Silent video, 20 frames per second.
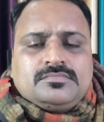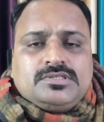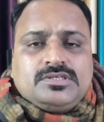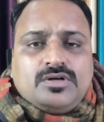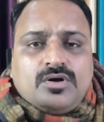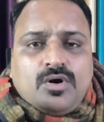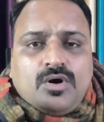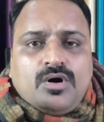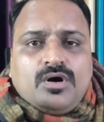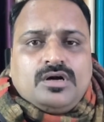
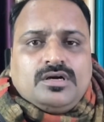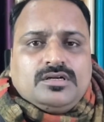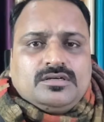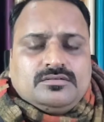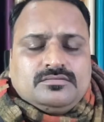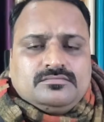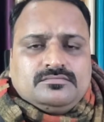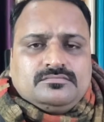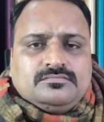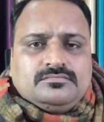God
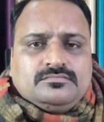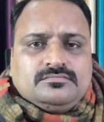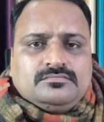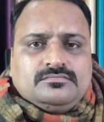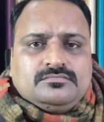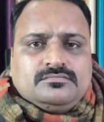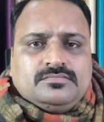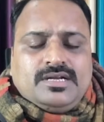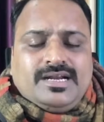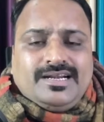
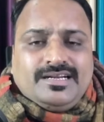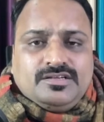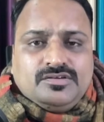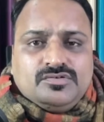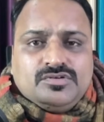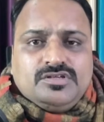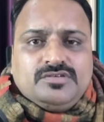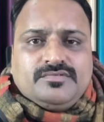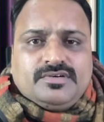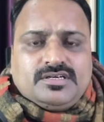and
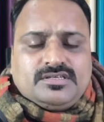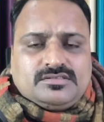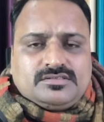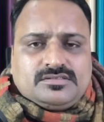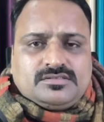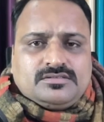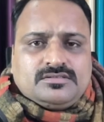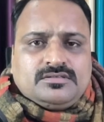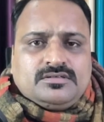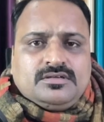
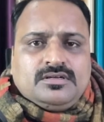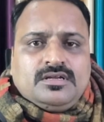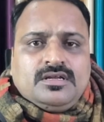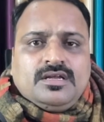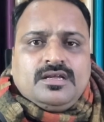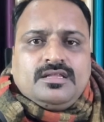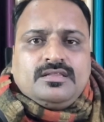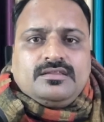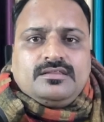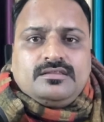universe
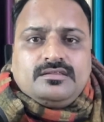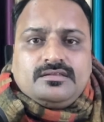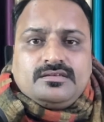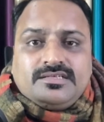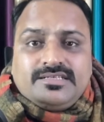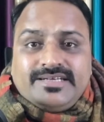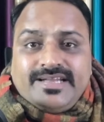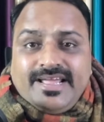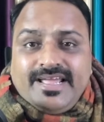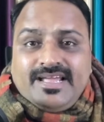
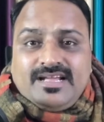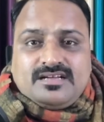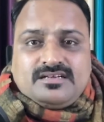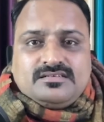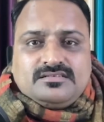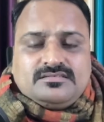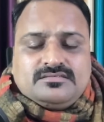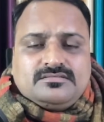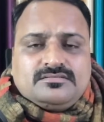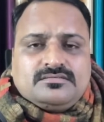take
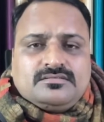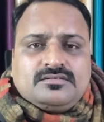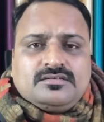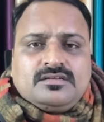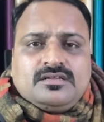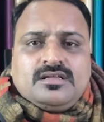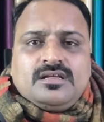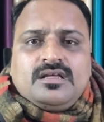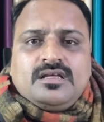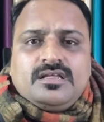
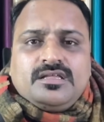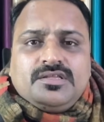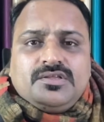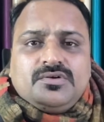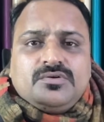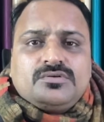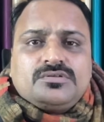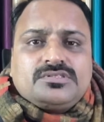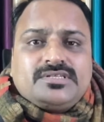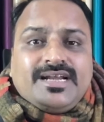
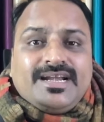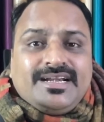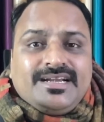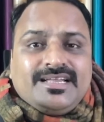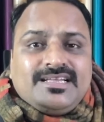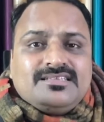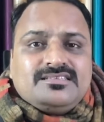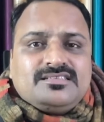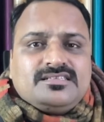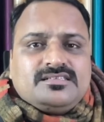your
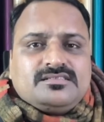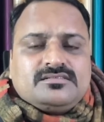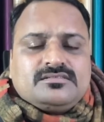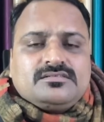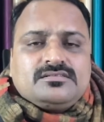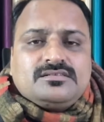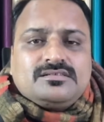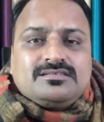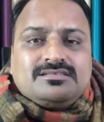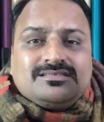sentences
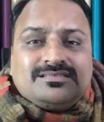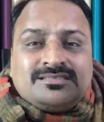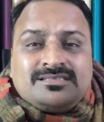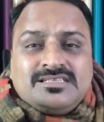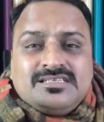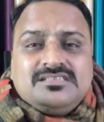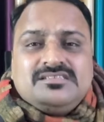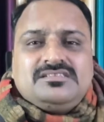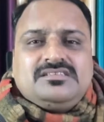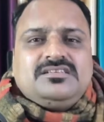
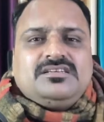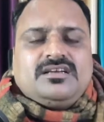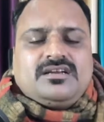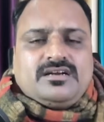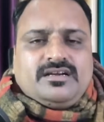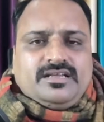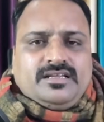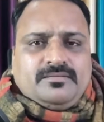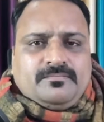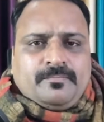
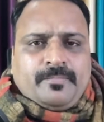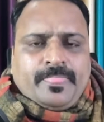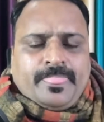sincerely.